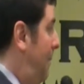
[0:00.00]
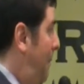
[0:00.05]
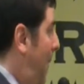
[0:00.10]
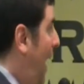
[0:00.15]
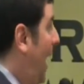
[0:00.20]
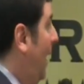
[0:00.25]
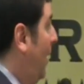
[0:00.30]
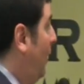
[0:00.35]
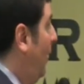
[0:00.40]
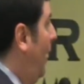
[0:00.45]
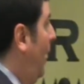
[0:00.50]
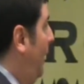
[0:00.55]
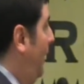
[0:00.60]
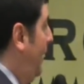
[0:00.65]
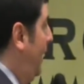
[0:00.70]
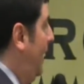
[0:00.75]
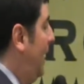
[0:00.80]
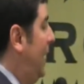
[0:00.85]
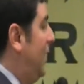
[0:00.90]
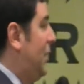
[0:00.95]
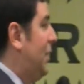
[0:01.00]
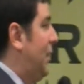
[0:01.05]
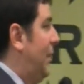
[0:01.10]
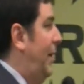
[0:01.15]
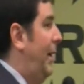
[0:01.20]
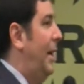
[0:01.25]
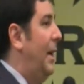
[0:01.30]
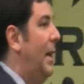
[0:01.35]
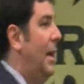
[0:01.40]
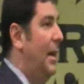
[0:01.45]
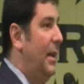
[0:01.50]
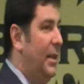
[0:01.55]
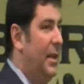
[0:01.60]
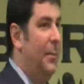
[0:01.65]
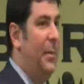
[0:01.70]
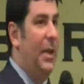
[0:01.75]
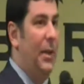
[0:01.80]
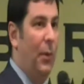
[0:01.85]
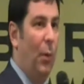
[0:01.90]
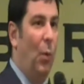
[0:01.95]
background and history
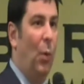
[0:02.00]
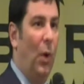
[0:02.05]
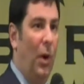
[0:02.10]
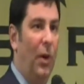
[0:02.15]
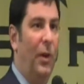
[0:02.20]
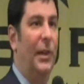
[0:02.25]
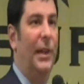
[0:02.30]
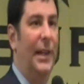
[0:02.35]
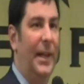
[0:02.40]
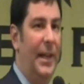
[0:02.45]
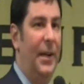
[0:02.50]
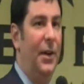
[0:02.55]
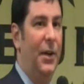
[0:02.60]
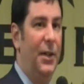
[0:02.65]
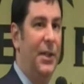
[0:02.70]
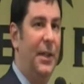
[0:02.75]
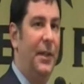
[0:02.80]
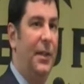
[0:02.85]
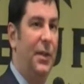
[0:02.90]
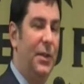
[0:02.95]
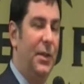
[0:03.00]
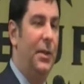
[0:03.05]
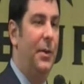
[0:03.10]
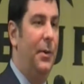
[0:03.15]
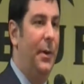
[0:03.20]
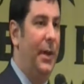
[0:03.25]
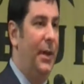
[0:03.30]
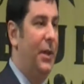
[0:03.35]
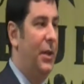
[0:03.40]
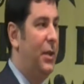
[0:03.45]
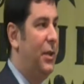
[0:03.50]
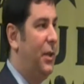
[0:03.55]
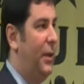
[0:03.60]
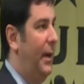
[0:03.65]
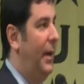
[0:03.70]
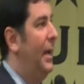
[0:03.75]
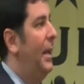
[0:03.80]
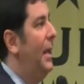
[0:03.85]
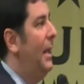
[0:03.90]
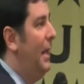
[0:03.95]
to be the world leaders in this new
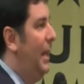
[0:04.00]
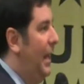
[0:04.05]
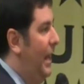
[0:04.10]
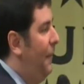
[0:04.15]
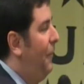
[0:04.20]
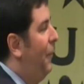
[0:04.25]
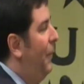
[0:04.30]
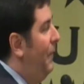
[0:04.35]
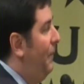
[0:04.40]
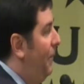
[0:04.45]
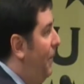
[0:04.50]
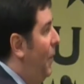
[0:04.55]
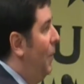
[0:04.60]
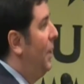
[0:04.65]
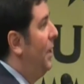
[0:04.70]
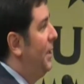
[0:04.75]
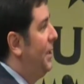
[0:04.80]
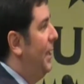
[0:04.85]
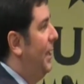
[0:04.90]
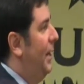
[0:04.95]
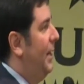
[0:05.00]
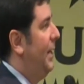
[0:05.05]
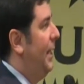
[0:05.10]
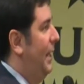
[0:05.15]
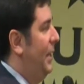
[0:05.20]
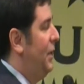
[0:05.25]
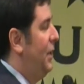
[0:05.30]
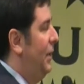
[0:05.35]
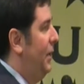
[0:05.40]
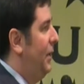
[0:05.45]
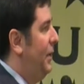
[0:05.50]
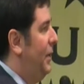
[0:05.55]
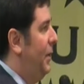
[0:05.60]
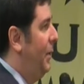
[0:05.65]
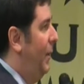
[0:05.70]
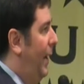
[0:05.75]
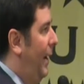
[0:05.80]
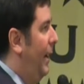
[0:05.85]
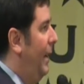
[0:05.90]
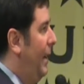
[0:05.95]
industry if we focus our attention
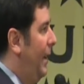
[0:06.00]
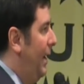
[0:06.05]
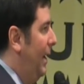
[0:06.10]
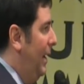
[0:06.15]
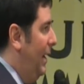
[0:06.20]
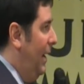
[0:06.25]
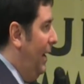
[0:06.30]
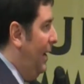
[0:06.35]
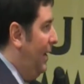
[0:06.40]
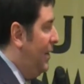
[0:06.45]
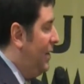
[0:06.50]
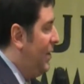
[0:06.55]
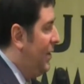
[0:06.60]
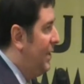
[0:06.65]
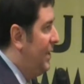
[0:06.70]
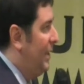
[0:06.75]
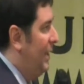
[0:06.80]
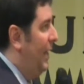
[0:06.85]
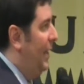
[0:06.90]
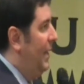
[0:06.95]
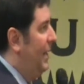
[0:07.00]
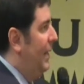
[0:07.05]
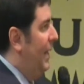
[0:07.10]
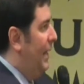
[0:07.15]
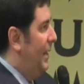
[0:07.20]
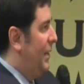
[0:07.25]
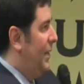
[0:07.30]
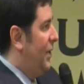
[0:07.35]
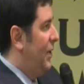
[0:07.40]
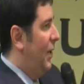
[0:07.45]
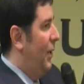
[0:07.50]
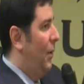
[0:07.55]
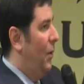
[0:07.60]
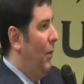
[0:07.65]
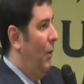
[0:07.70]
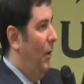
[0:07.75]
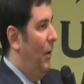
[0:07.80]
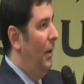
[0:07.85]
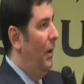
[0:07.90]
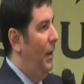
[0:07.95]
to it. And just like that
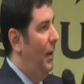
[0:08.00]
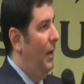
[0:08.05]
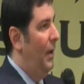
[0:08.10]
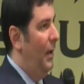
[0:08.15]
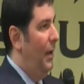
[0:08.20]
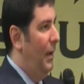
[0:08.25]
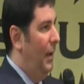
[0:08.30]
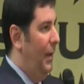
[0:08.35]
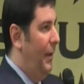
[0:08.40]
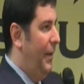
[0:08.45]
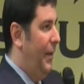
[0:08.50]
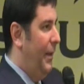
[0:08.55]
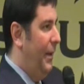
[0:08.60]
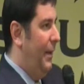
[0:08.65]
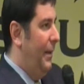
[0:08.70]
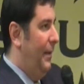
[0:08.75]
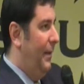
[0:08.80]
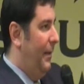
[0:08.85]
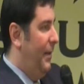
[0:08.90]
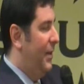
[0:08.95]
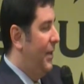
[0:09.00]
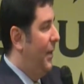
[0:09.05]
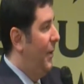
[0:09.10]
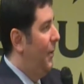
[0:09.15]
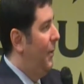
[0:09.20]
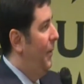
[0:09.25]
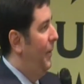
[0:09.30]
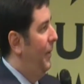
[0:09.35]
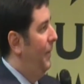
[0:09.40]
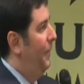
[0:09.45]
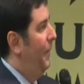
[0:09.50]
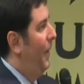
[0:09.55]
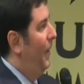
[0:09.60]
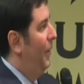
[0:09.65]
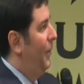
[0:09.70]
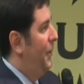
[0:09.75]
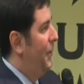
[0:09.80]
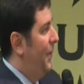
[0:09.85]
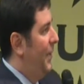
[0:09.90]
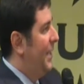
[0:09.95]
circle, the circle that
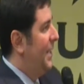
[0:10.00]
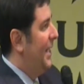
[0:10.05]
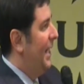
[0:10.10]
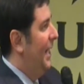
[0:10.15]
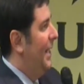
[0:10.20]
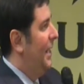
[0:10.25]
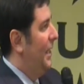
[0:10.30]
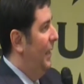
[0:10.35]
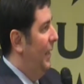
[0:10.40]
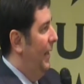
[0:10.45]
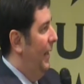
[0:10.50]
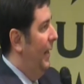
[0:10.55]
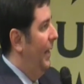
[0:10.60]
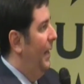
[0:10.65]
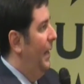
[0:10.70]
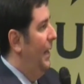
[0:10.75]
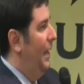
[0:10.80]
follows recycling,